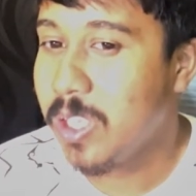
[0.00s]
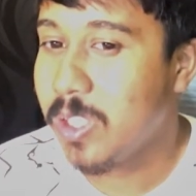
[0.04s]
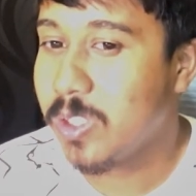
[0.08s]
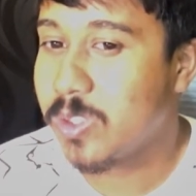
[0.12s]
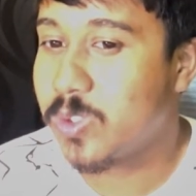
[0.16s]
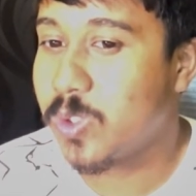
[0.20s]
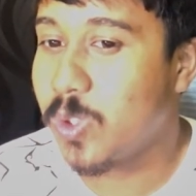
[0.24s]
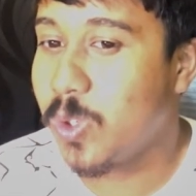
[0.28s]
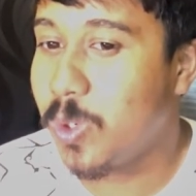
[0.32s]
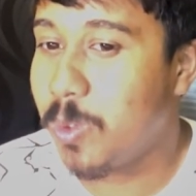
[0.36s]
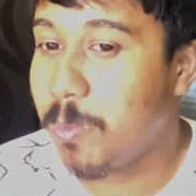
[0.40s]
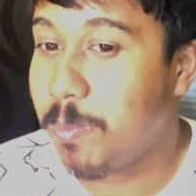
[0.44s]

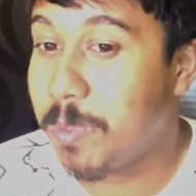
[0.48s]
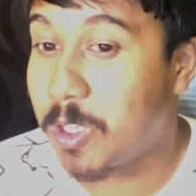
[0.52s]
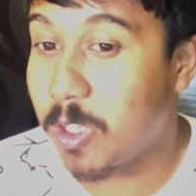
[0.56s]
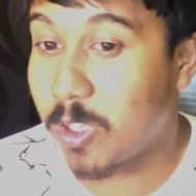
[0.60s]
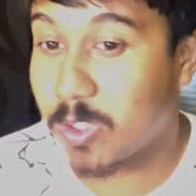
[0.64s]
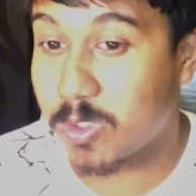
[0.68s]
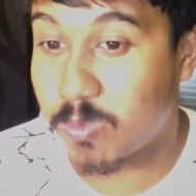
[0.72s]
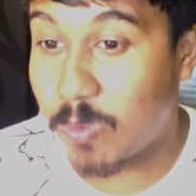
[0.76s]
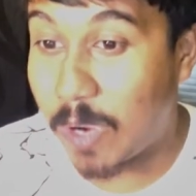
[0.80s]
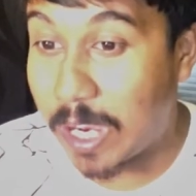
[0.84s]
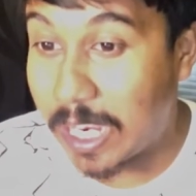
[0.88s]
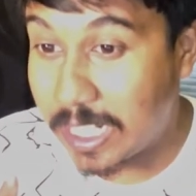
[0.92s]
So
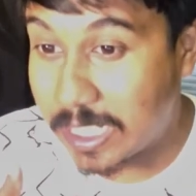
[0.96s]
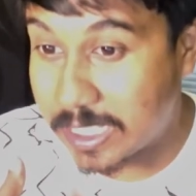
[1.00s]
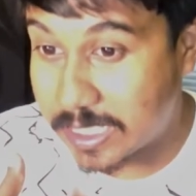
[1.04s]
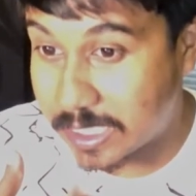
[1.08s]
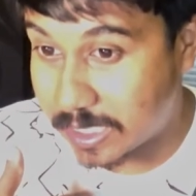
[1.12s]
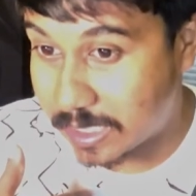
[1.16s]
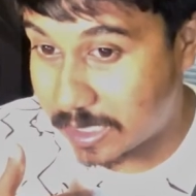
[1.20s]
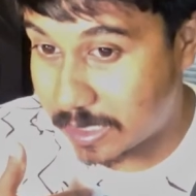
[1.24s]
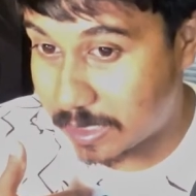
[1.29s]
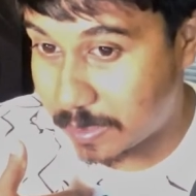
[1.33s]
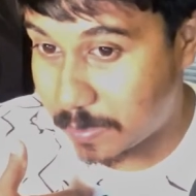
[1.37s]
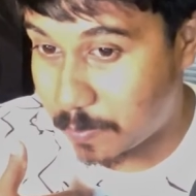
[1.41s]
because
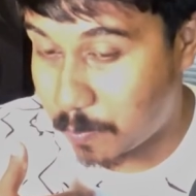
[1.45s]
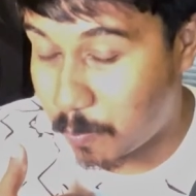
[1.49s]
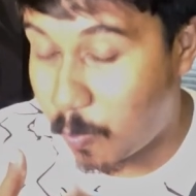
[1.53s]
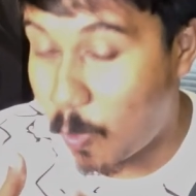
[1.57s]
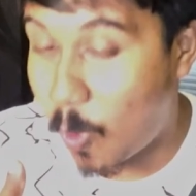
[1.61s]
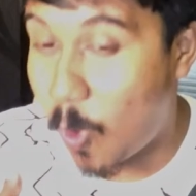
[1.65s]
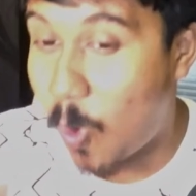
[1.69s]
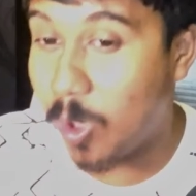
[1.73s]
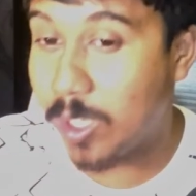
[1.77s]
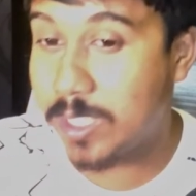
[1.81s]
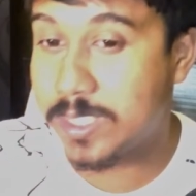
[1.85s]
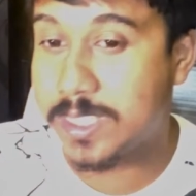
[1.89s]
white's
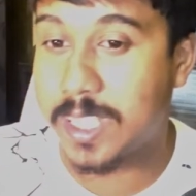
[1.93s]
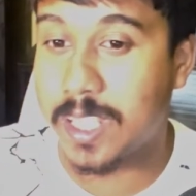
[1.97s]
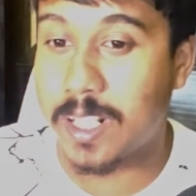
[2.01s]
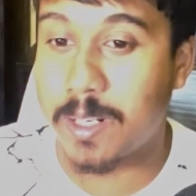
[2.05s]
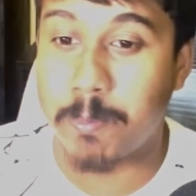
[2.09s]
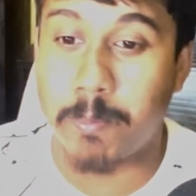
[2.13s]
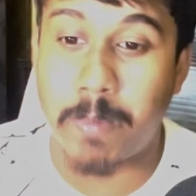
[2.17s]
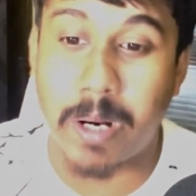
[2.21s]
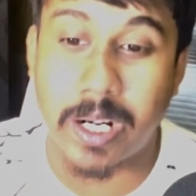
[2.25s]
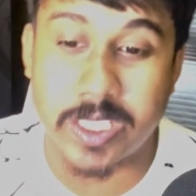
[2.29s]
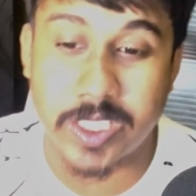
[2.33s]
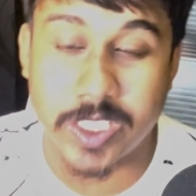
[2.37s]
pawns
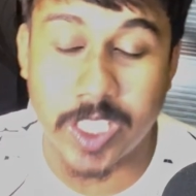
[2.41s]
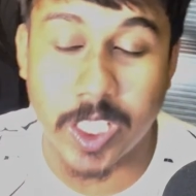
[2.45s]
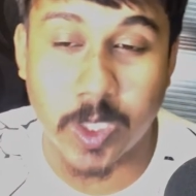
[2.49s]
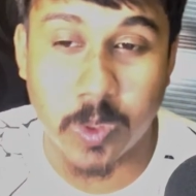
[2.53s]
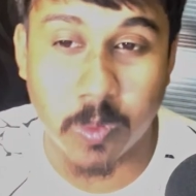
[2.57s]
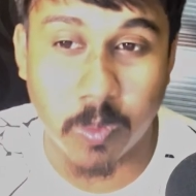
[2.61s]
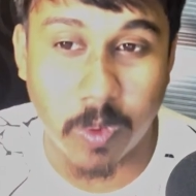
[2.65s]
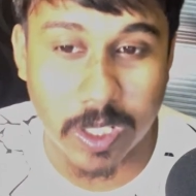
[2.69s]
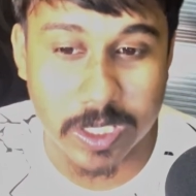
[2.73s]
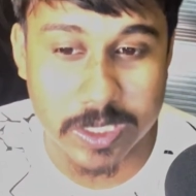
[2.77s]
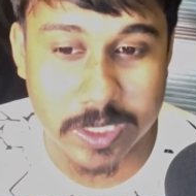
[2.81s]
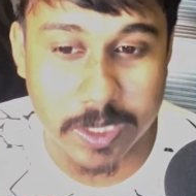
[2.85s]
are marching
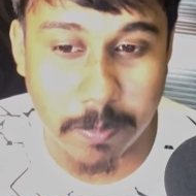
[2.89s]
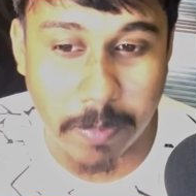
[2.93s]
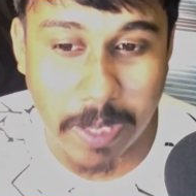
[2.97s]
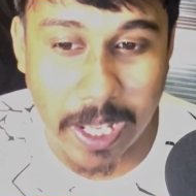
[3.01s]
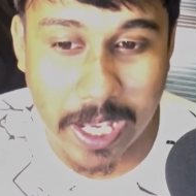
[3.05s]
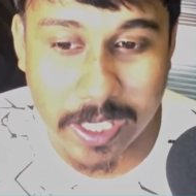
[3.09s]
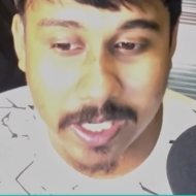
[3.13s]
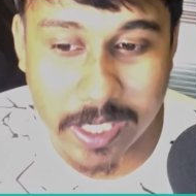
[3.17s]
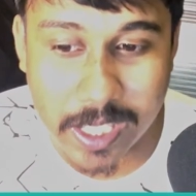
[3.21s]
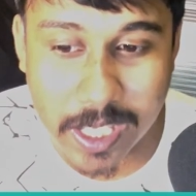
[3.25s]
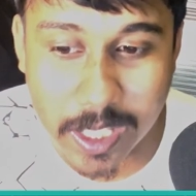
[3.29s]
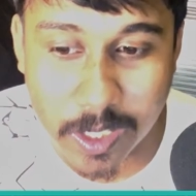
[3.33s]
towards the
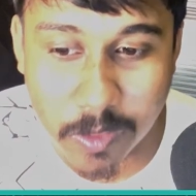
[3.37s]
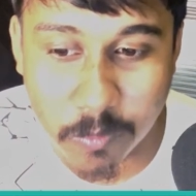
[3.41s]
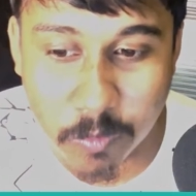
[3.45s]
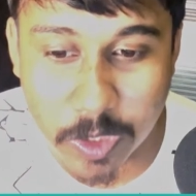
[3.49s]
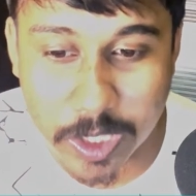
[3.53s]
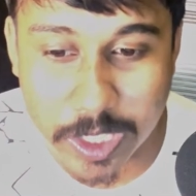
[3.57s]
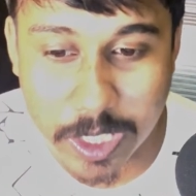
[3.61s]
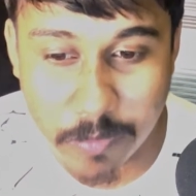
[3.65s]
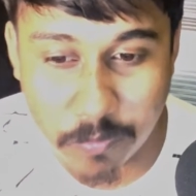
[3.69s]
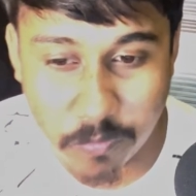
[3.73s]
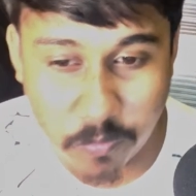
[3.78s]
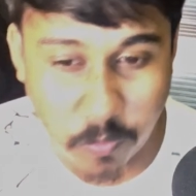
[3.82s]
black king
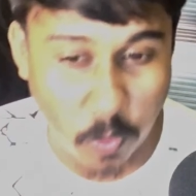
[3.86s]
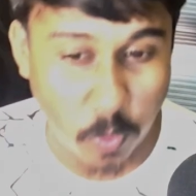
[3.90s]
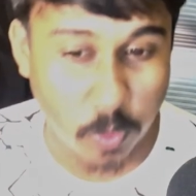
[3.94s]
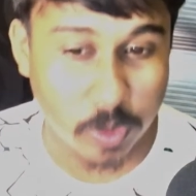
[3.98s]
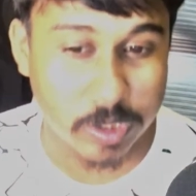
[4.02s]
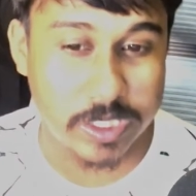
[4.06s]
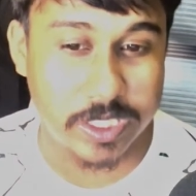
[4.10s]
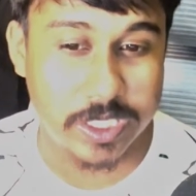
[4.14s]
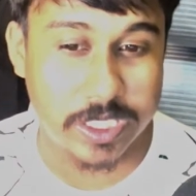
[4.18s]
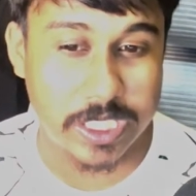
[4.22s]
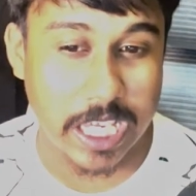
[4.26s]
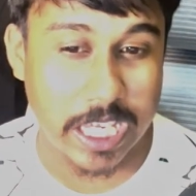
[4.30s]
with
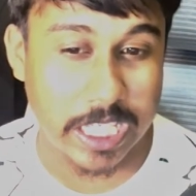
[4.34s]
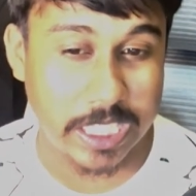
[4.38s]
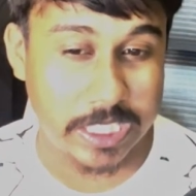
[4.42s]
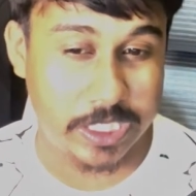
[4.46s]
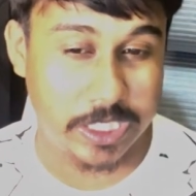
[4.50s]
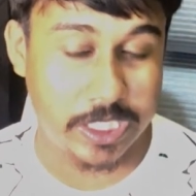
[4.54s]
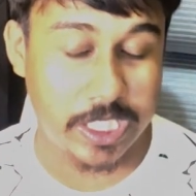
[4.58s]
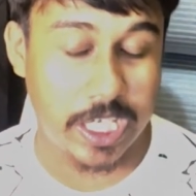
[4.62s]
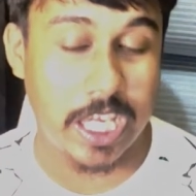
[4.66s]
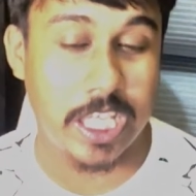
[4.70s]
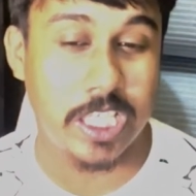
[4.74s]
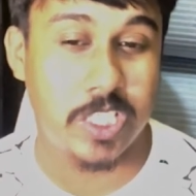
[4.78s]
f4,
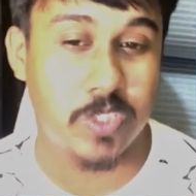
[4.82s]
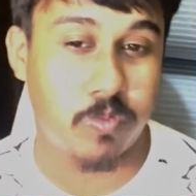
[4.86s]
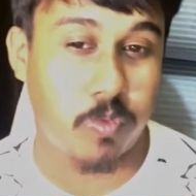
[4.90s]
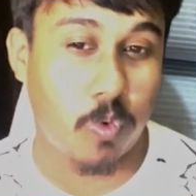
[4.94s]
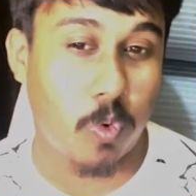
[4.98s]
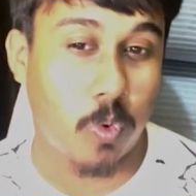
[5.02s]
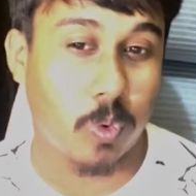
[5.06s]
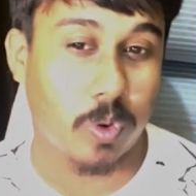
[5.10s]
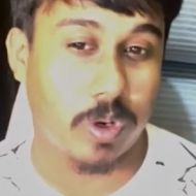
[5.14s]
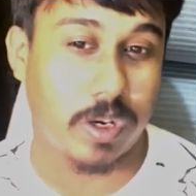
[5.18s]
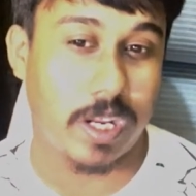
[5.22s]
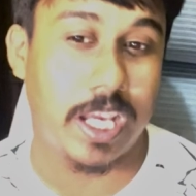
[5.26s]

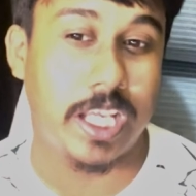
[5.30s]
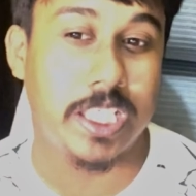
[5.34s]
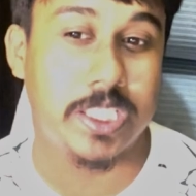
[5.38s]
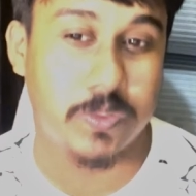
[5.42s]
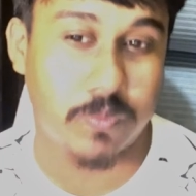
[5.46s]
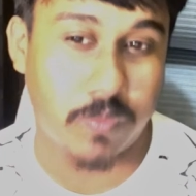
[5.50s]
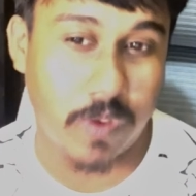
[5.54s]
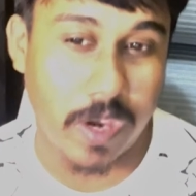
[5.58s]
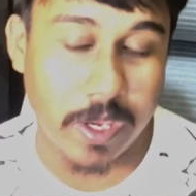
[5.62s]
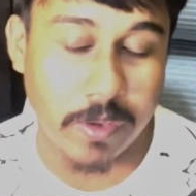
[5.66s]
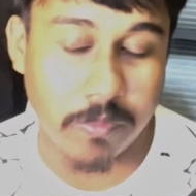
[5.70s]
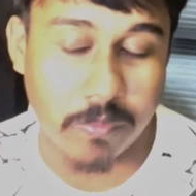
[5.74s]
h4,
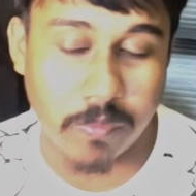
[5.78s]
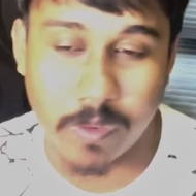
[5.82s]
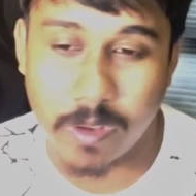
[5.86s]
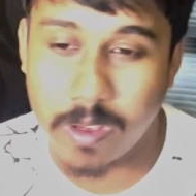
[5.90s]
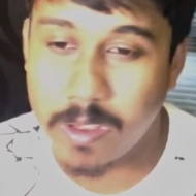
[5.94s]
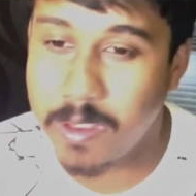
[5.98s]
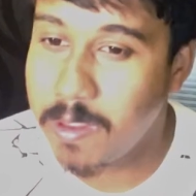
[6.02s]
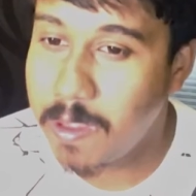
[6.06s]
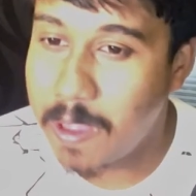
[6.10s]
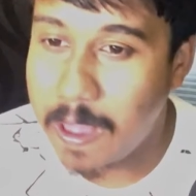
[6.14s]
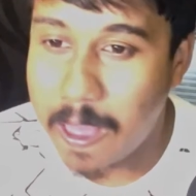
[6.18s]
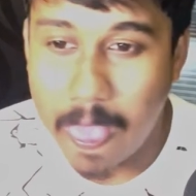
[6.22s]
h5,
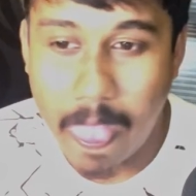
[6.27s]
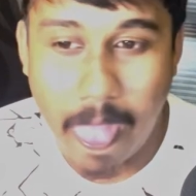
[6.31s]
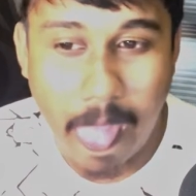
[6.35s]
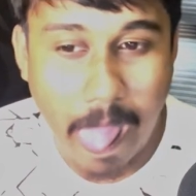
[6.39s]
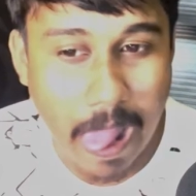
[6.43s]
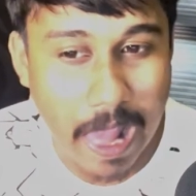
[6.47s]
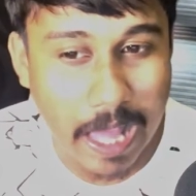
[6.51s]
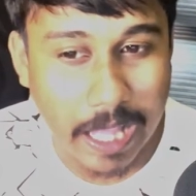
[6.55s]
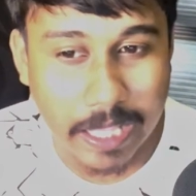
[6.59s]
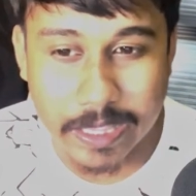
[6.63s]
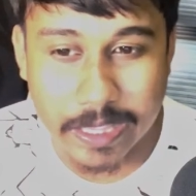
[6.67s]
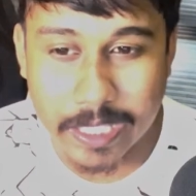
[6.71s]

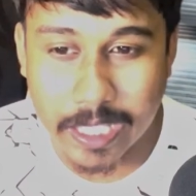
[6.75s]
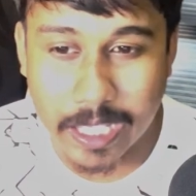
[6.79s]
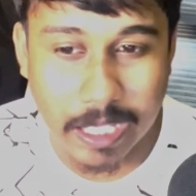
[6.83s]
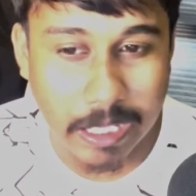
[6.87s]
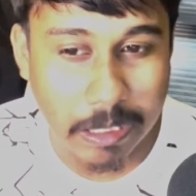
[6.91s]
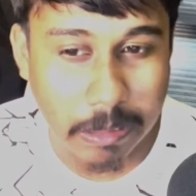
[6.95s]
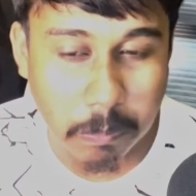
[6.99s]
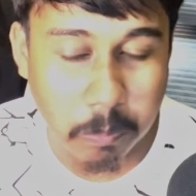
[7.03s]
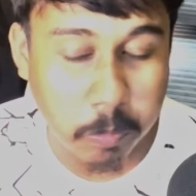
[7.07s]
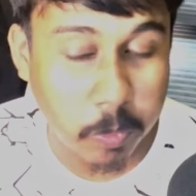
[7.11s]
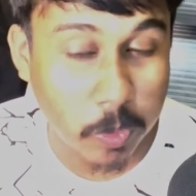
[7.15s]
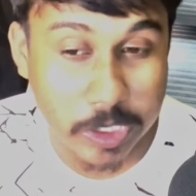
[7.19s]
and
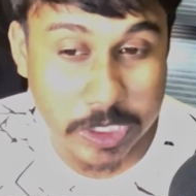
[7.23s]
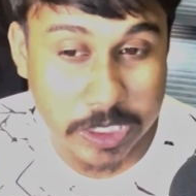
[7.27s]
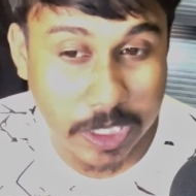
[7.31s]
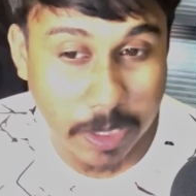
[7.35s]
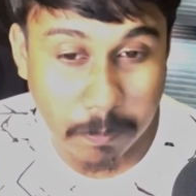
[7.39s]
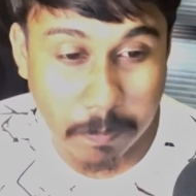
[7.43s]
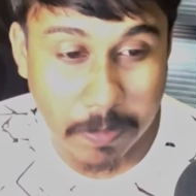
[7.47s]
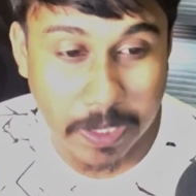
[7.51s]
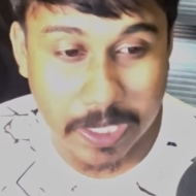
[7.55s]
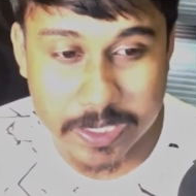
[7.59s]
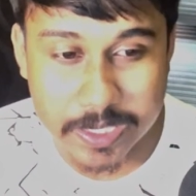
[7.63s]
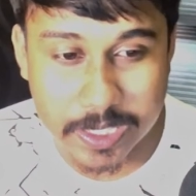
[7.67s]
the position
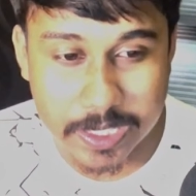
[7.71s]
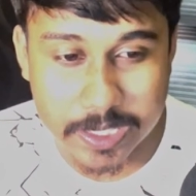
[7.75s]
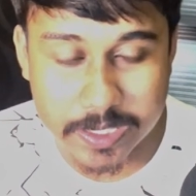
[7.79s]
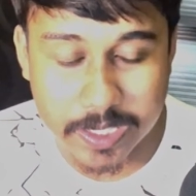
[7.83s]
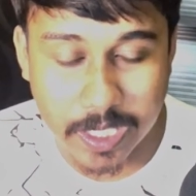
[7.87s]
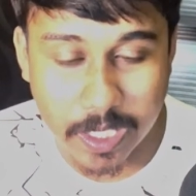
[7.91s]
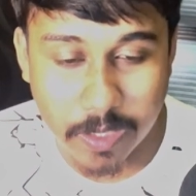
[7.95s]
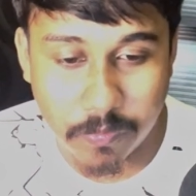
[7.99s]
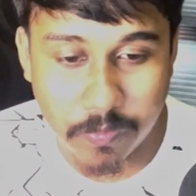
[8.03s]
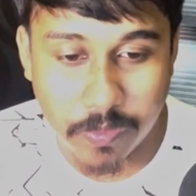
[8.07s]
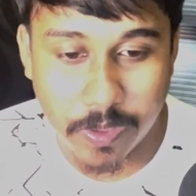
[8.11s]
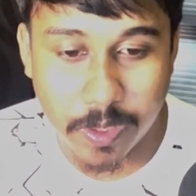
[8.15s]
plays
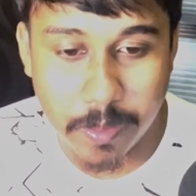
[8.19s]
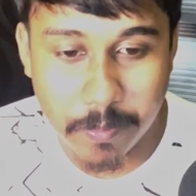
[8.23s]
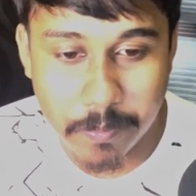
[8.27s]
itself.